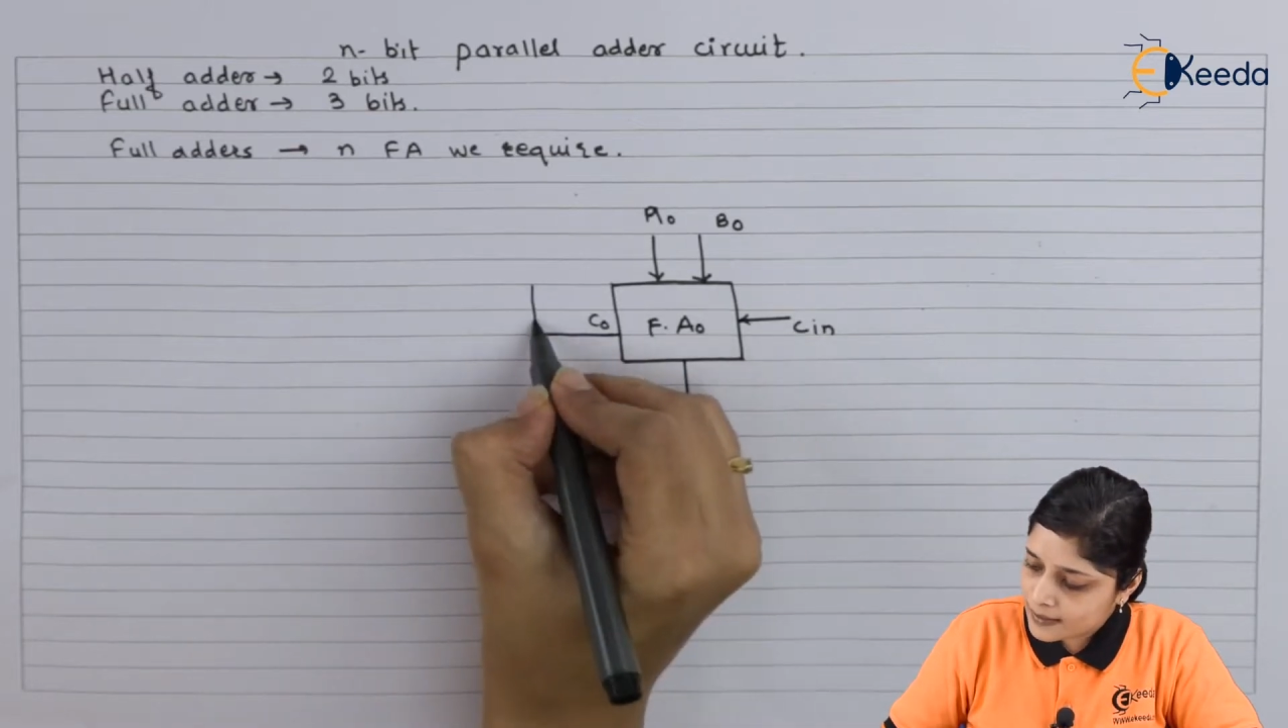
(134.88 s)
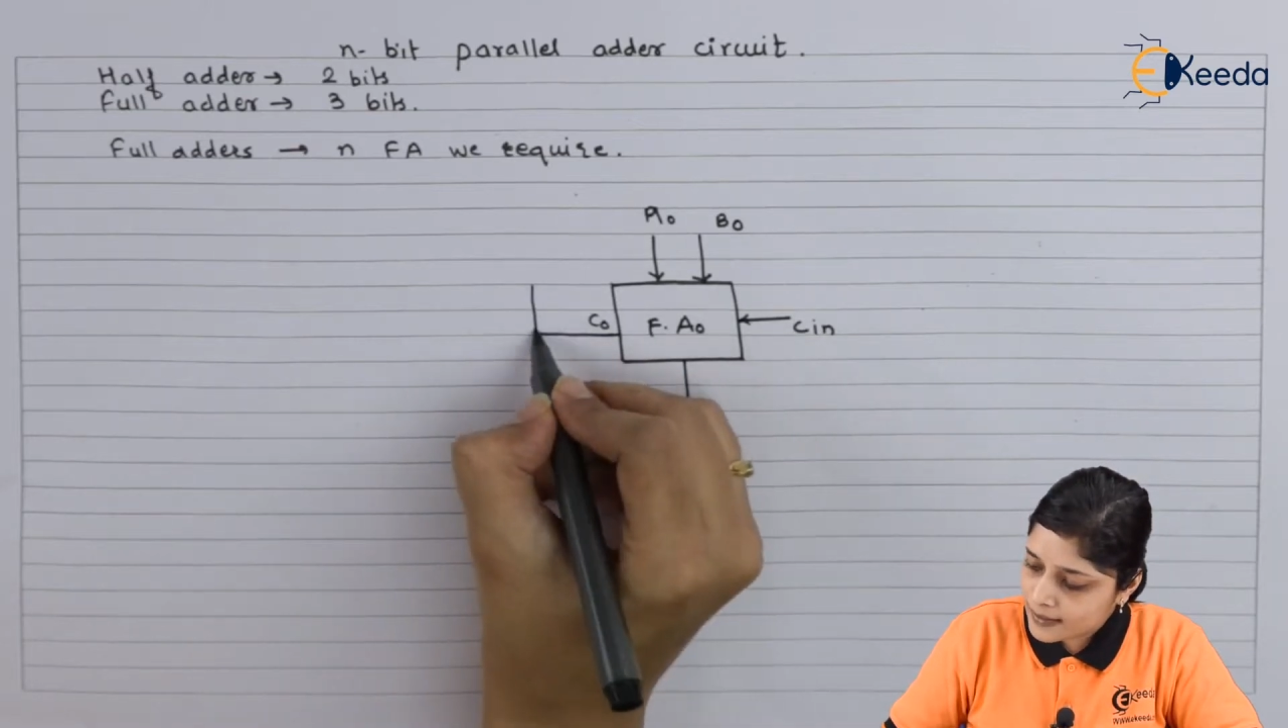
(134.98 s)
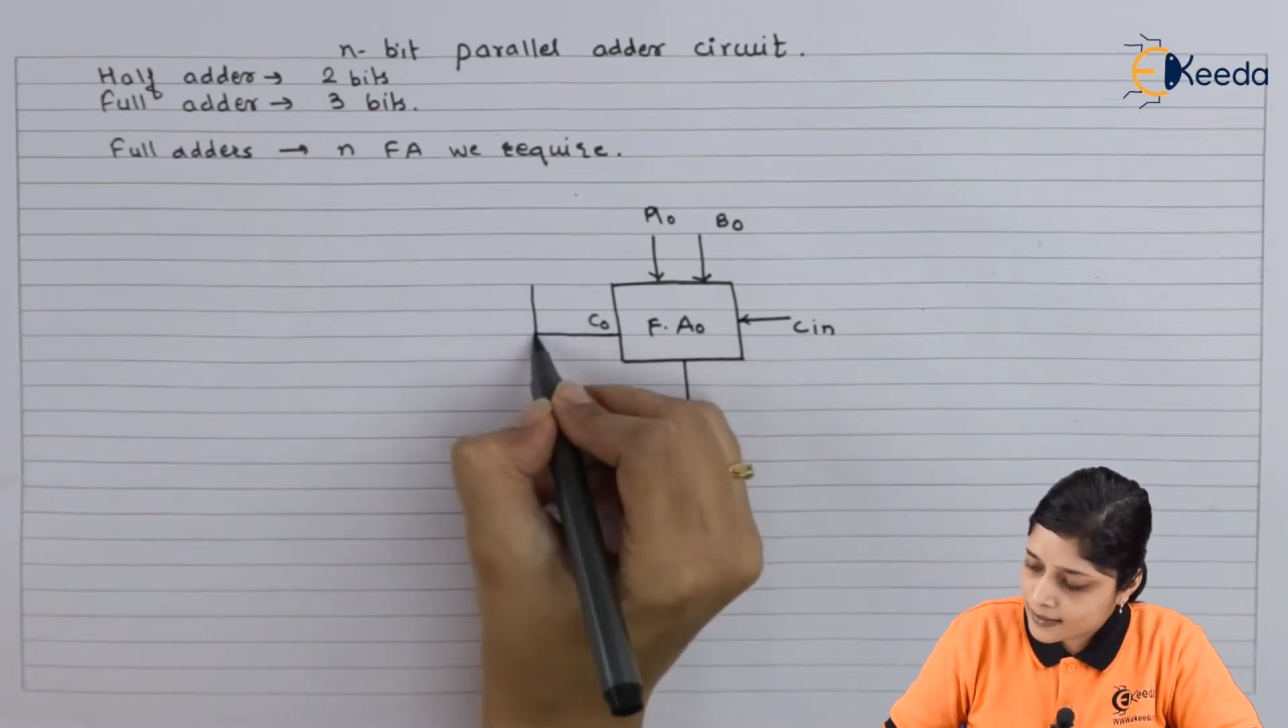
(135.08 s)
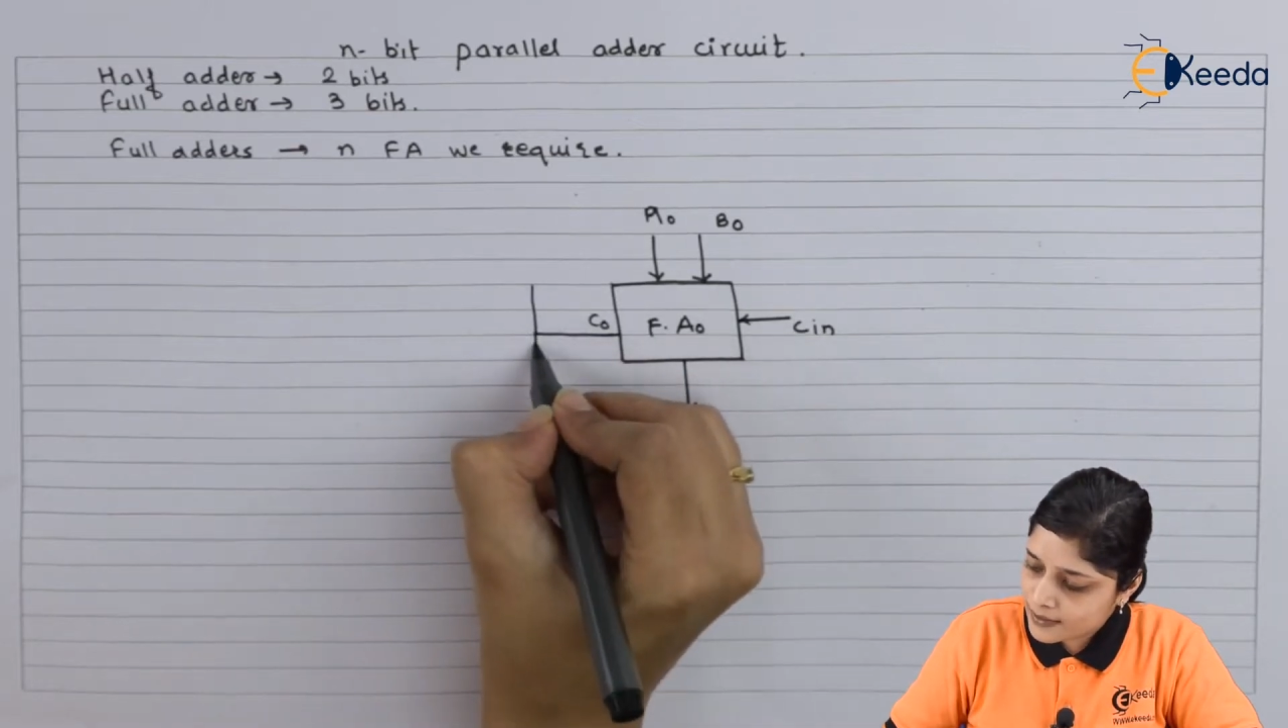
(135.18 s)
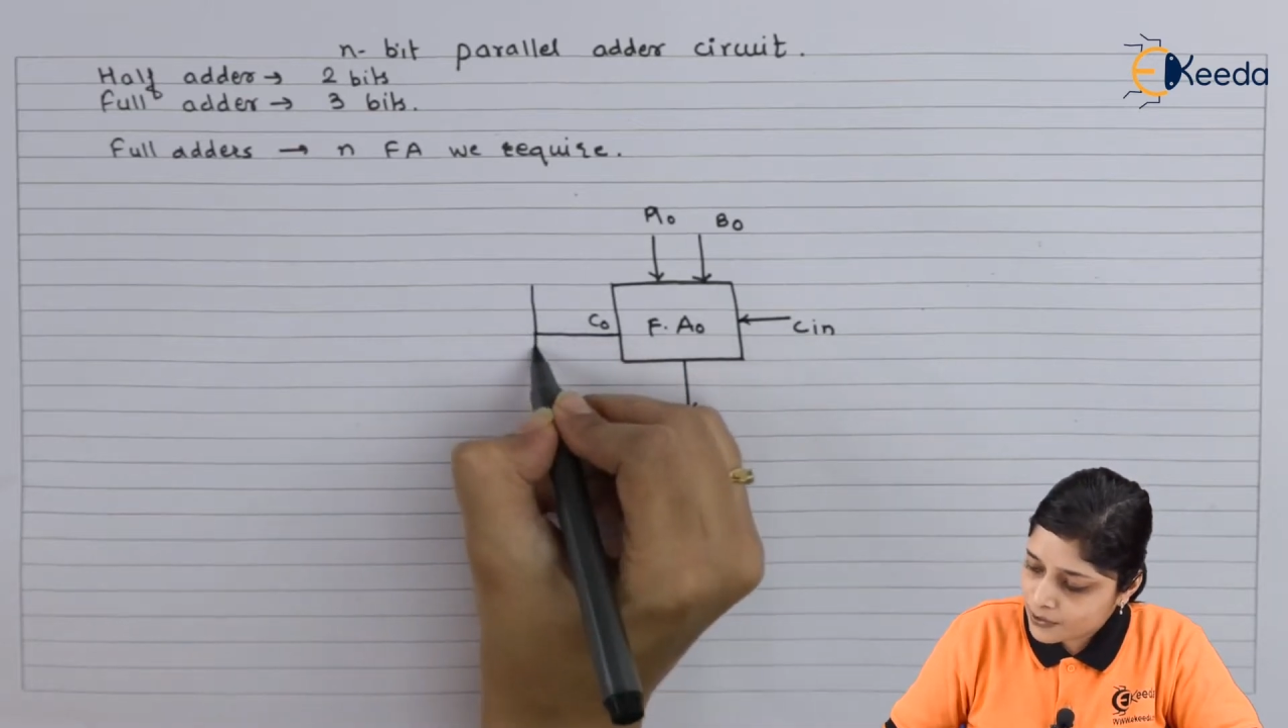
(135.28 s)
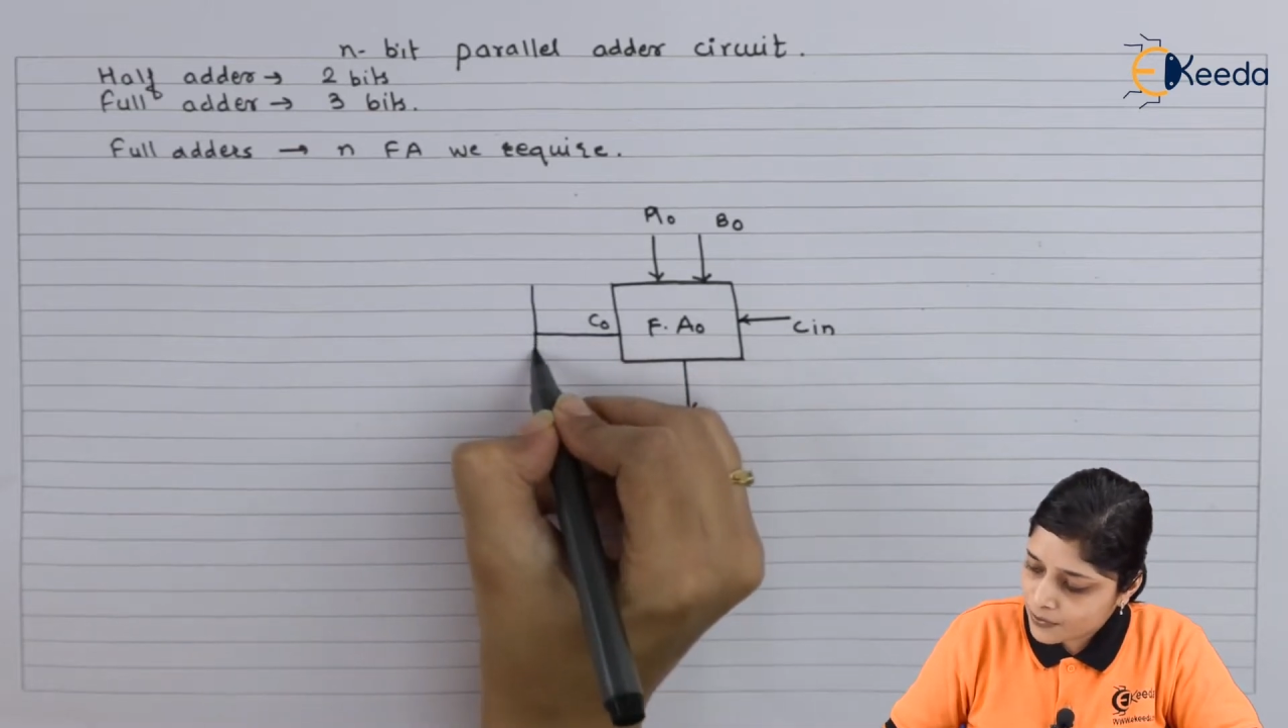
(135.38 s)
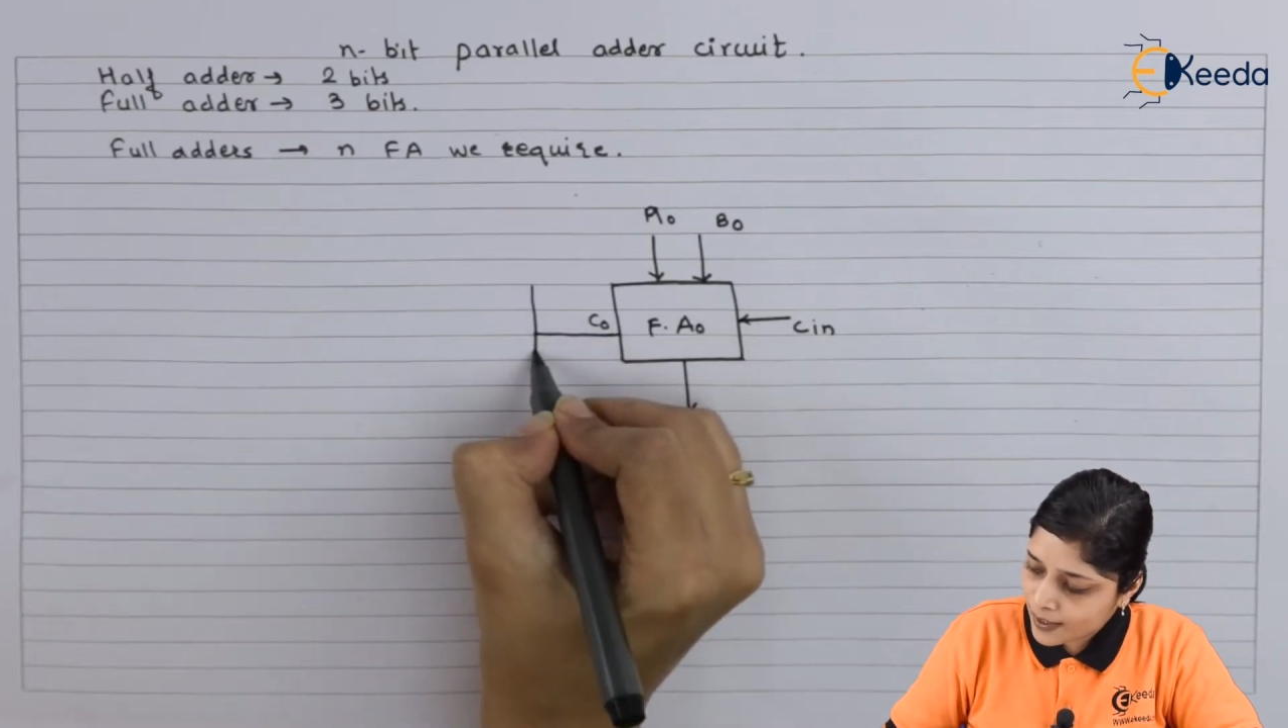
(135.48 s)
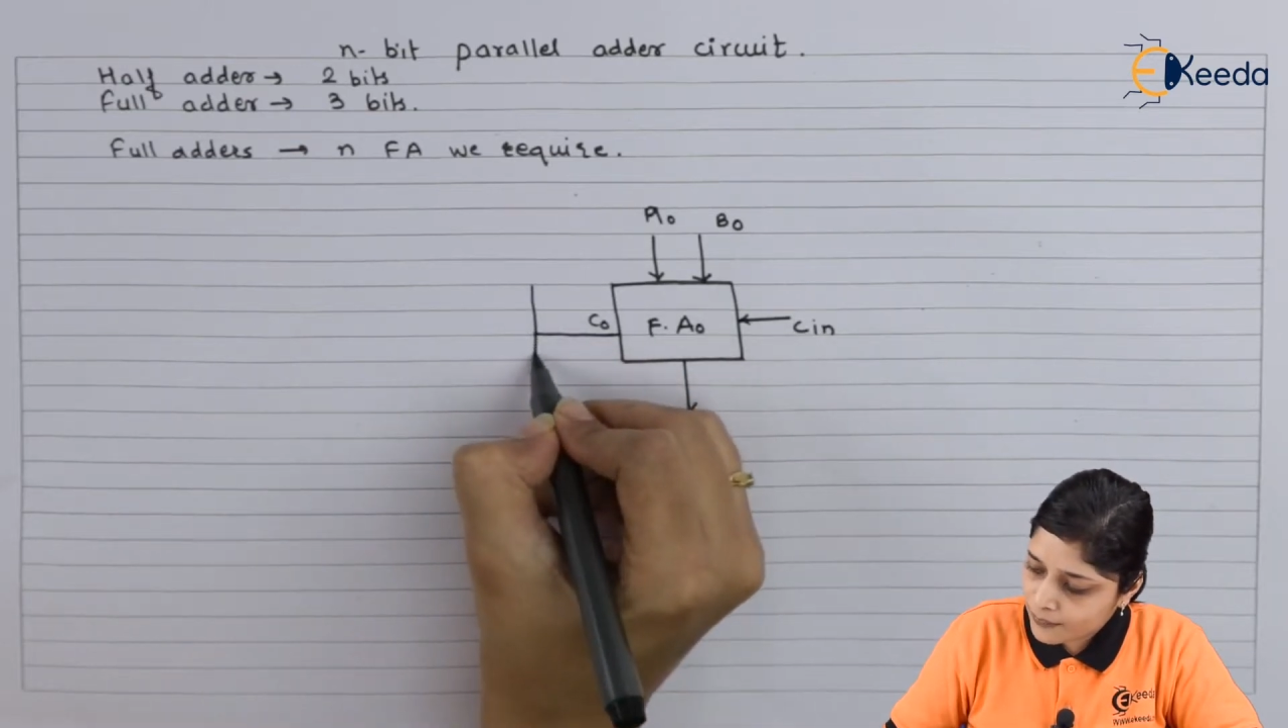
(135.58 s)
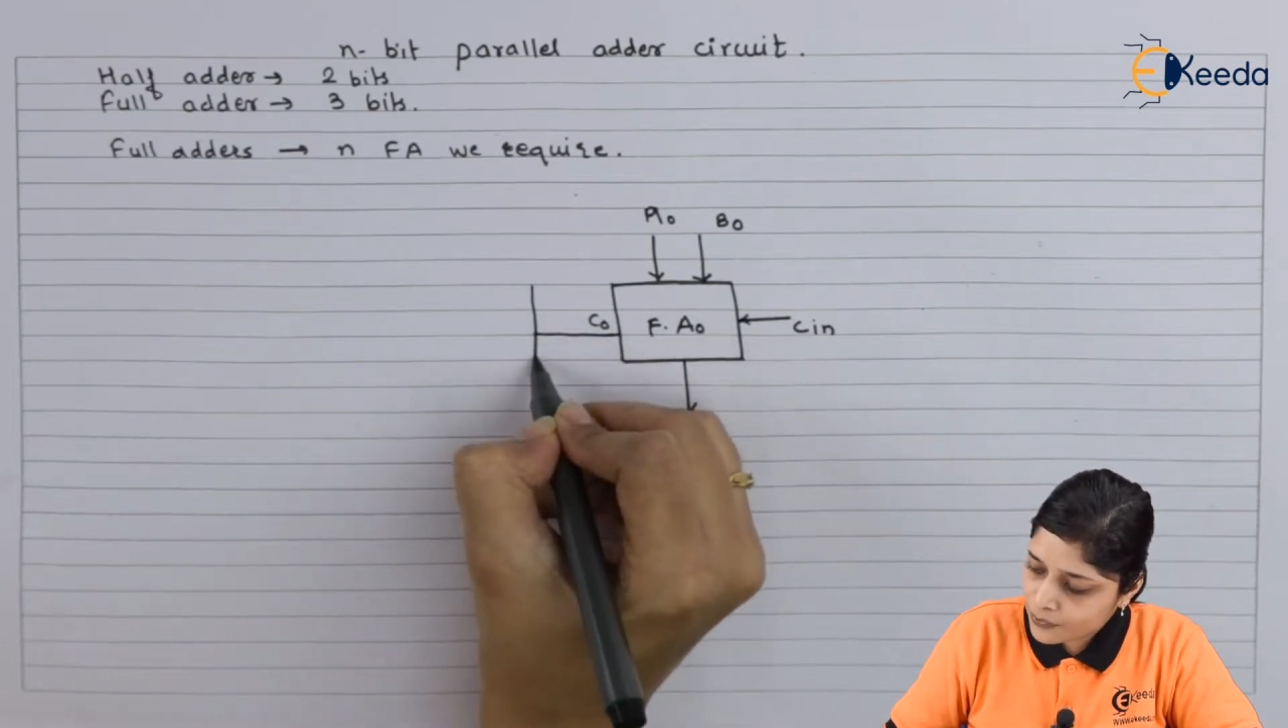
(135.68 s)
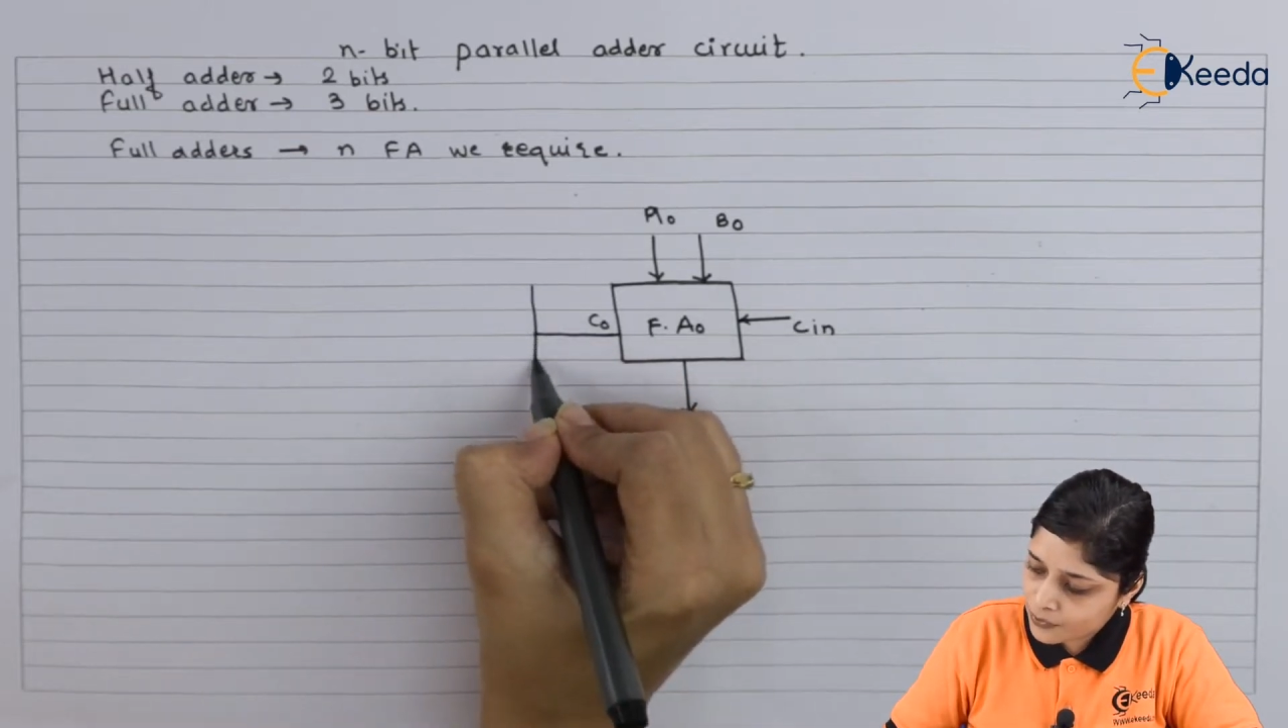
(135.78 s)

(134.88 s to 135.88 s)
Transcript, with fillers: This you have